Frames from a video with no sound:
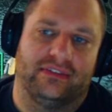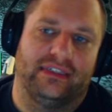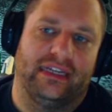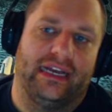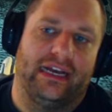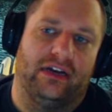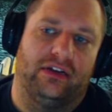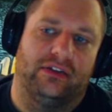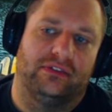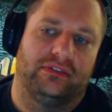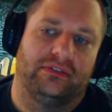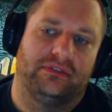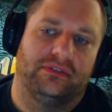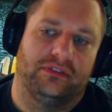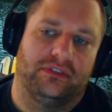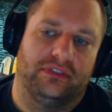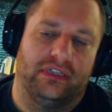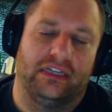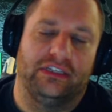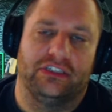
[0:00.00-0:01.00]
down,
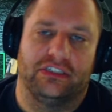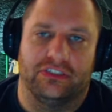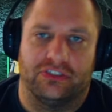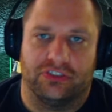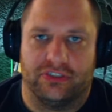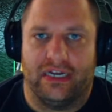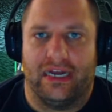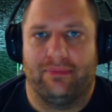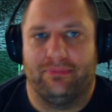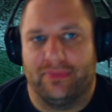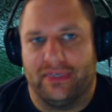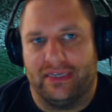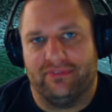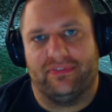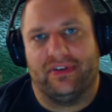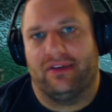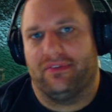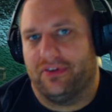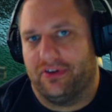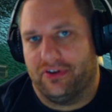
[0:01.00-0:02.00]
and you can scrap and get
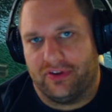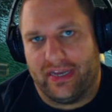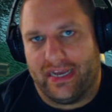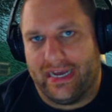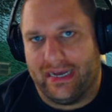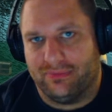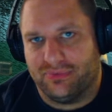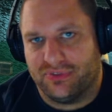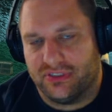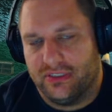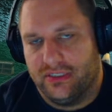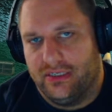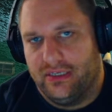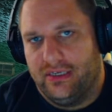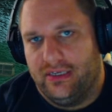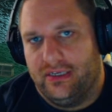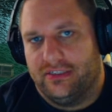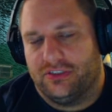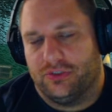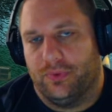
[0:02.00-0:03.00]
500 caps.
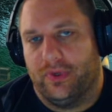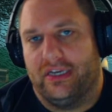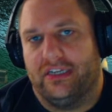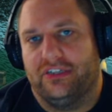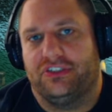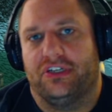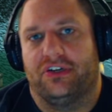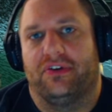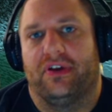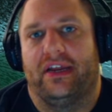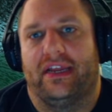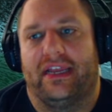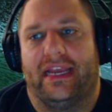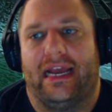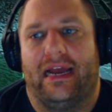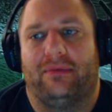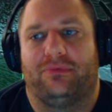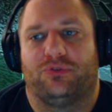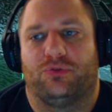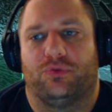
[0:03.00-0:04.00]
It's a way to generate
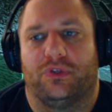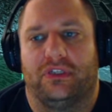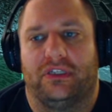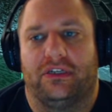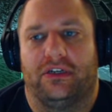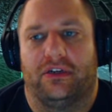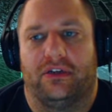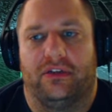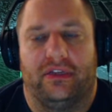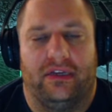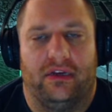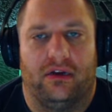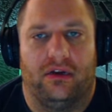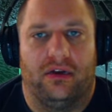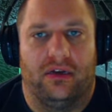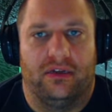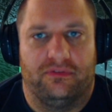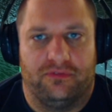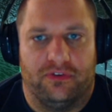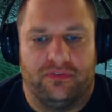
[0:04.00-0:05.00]
caps really early
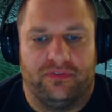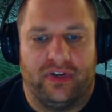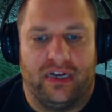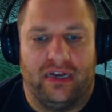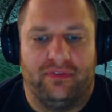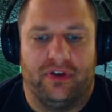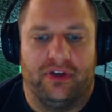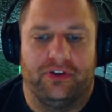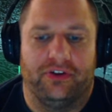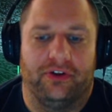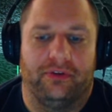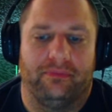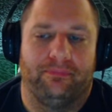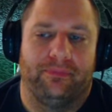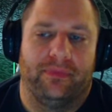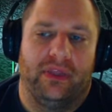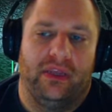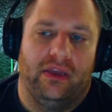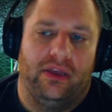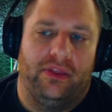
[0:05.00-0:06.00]
on for 500.
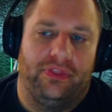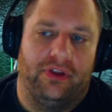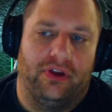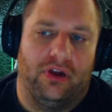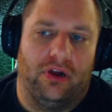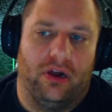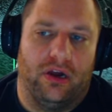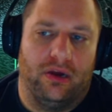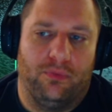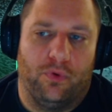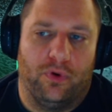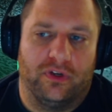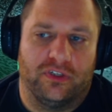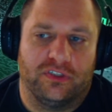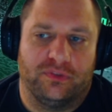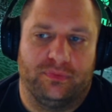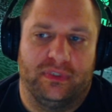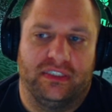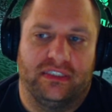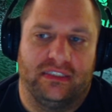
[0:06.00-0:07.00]
There are more
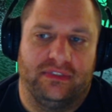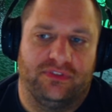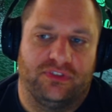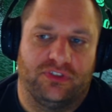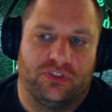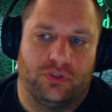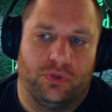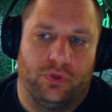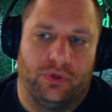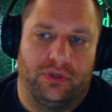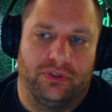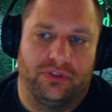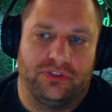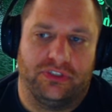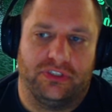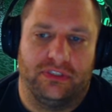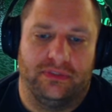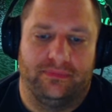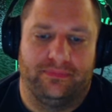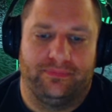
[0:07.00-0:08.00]
expensive
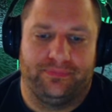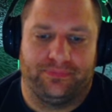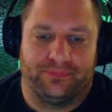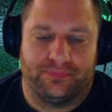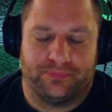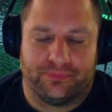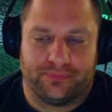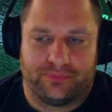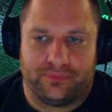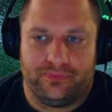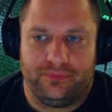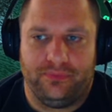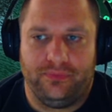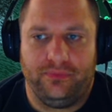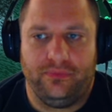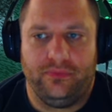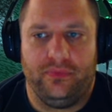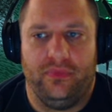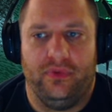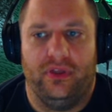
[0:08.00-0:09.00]
stores.
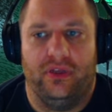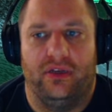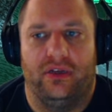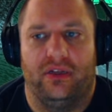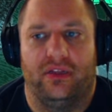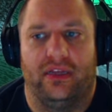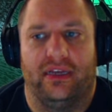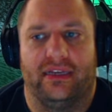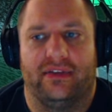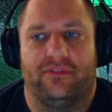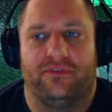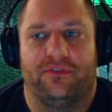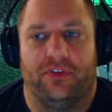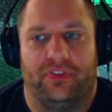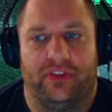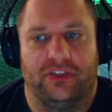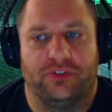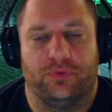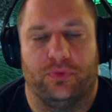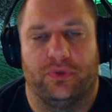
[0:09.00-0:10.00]
Like for
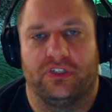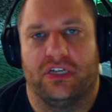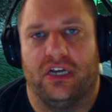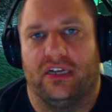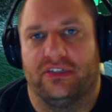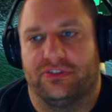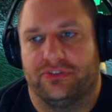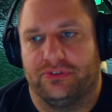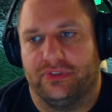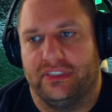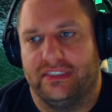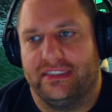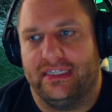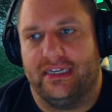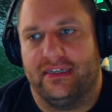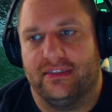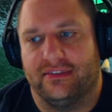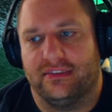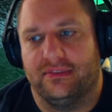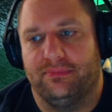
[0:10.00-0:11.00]
this one costs
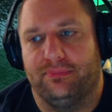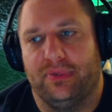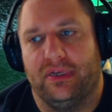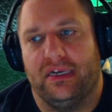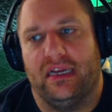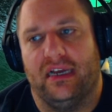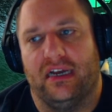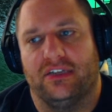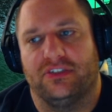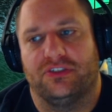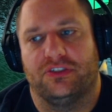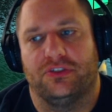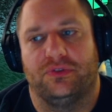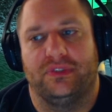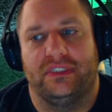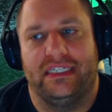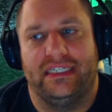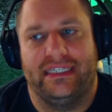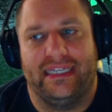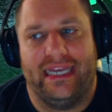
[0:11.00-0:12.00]
3,000, but I also
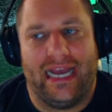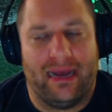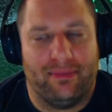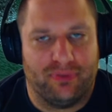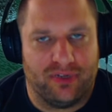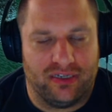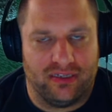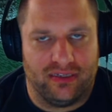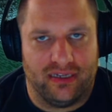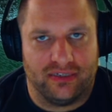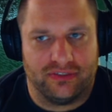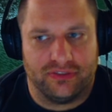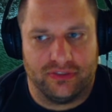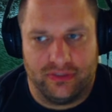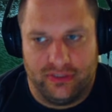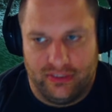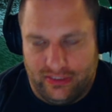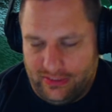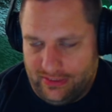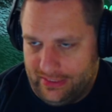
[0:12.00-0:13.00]
need cap collector.
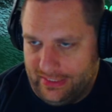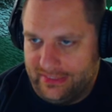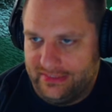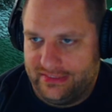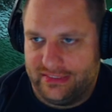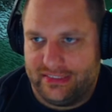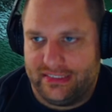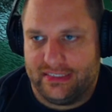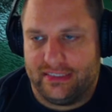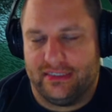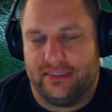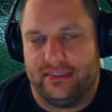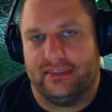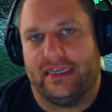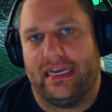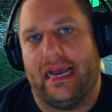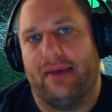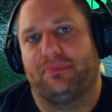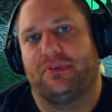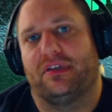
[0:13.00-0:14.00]
And to get
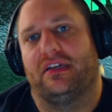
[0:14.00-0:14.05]
cap